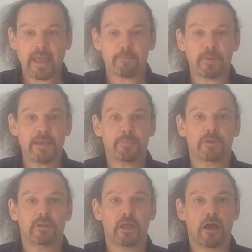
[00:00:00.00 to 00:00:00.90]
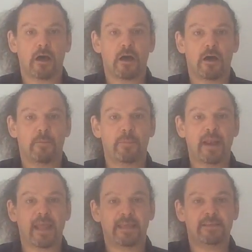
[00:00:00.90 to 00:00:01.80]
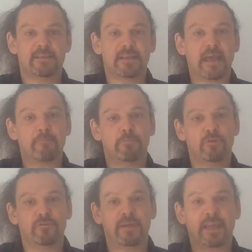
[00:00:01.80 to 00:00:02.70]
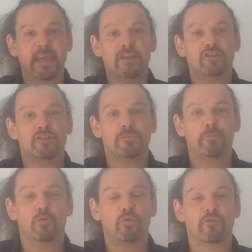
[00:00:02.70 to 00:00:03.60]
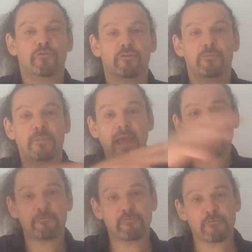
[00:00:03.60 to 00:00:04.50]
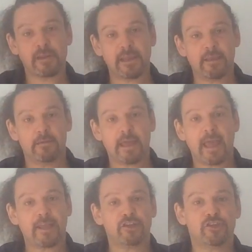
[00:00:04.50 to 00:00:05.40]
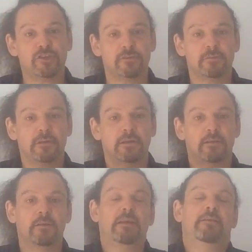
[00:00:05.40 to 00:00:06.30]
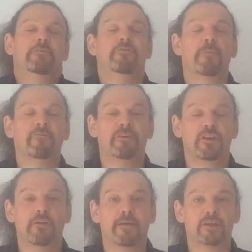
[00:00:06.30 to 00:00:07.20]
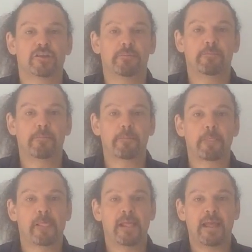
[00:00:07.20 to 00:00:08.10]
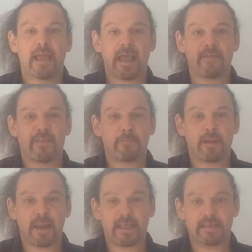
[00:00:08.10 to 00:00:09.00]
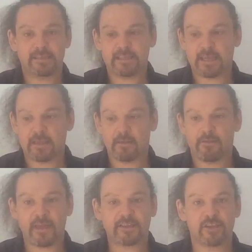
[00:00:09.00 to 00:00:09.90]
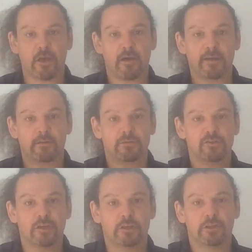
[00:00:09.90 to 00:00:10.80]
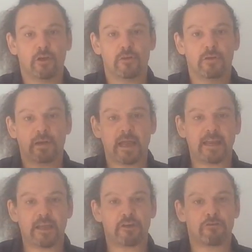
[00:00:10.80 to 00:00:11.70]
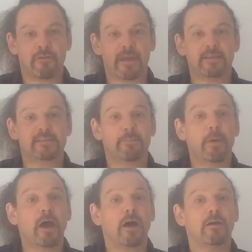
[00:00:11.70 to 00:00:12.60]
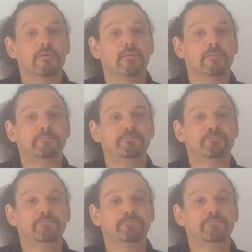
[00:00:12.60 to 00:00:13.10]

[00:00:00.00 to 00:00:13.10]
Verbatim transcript: and people are placed and moving into the board from every edge from every direction and they're placing their tiles along and it creates a path.